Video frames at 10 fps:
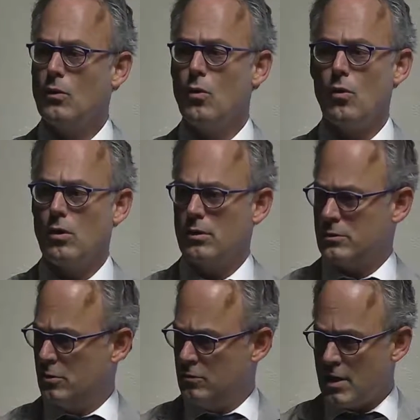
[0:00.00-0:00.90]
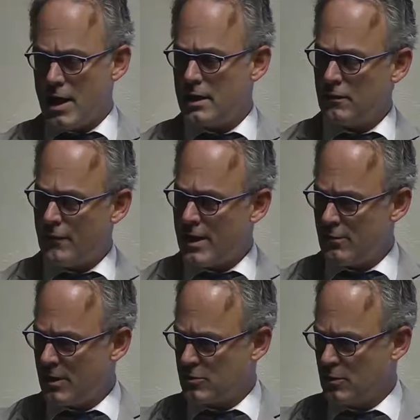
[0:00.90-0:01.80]
or to dine in the
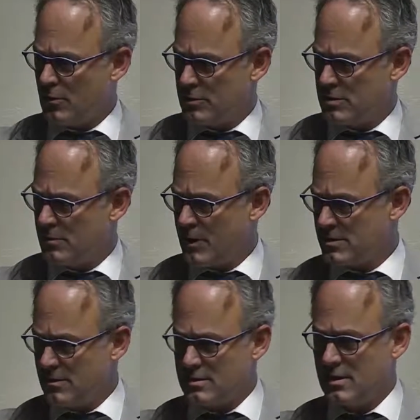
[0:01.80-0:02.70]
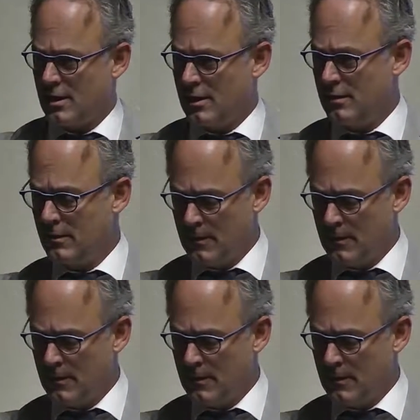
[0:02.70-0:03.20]
fine restaurant, which is the best in the city,